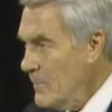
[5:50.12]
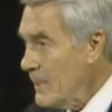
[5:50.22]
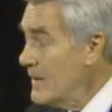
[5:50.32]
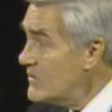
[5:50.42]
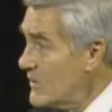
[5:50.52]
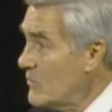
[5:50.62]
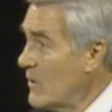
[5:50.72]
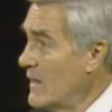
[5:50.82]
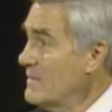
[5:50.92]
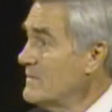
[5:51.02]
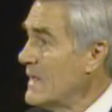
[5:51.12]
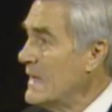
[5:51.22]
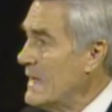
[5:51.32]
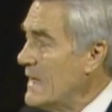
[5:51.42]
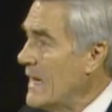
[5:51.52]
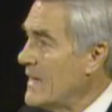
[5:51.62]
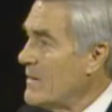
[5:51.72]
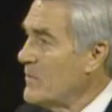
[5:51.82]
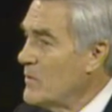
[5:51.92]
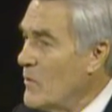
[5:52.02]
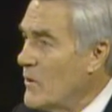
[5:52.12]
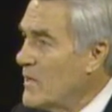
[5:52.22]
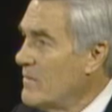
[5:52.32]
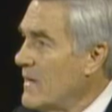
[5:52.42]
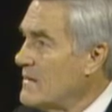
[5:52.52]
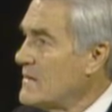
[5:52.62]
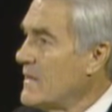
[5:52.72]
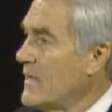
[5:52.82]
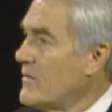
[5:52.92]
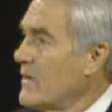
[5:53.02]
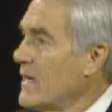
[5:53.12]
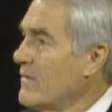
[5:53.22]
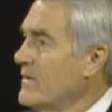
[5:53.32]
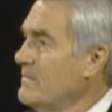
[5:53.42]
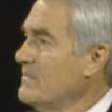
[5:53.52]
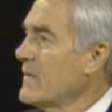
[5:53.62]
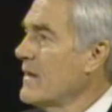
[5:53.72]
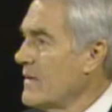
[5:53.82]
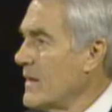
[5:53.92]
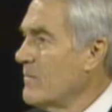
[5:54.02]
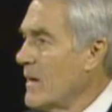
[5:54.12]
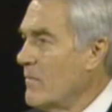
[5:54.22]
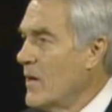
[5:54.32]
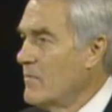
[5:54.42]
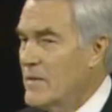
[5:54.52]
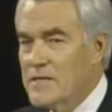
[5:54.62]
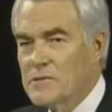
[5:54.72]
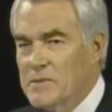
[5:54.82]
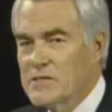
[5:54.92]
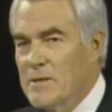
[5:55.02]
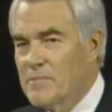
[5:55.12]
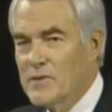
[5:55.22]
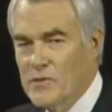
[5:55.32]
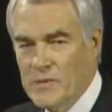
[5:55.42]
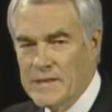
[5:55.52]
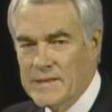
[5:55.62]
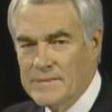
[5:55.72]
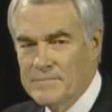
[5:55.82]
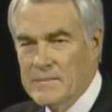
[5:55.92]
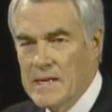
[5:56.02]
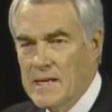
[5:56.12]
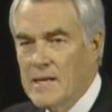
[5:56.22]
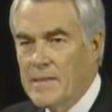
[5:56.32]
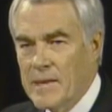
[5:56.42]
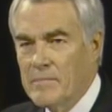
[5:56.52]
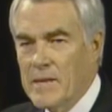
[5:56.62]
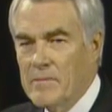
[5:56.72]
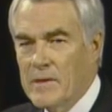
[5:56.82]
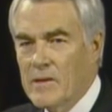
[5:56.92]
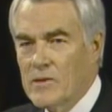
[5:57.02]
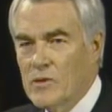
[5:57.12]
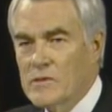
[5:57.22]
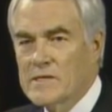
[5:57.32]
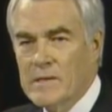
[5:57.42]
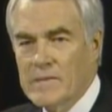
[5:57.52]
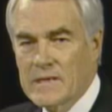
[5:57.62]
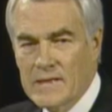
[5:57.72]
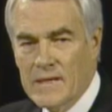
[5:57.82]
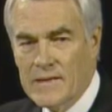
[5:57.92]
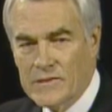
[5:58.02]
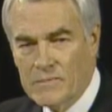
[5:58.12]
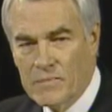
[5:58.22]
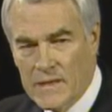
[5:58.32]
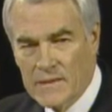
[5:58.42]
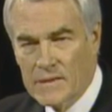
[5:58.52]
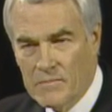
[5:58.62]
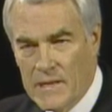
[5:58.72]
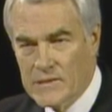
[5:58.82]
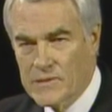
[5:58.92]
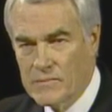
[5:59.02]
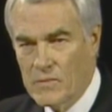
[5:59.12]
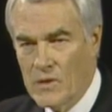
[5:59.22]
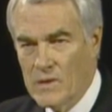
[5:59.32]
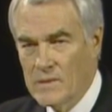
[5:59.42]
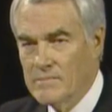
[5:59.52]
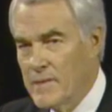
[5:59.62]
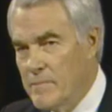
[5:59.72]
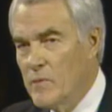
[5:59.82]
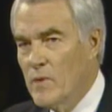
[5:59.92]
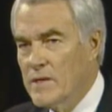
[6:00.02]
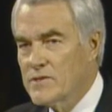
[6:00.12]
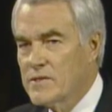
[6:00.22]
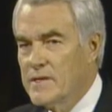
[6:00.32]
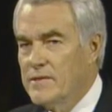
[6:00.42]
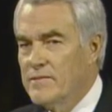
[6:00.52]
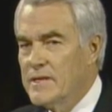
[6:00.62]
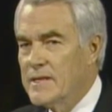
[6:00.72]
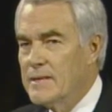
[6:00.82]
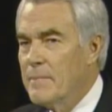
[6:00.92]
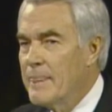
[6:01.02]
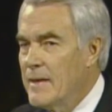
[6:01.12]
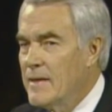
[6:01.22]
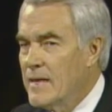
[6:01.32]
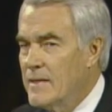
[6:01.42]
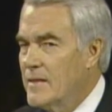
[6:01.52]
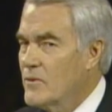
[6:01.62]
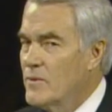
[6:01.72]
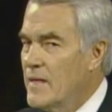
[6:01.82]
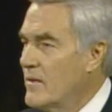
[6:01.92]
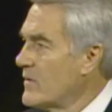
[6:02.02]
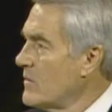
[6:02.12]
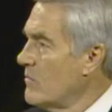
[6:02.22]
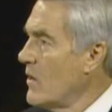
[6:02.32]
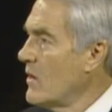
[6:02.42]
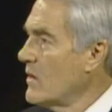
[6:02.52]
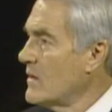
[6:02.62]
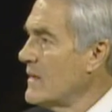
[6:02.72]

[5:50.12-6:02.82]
He said, Well, I get up in the morning about 10 or 11, then my mom gets me something to eat. Then maybe I'll go with some of the guys and play a little basketball, maybe watch TV, and then go down to the mall and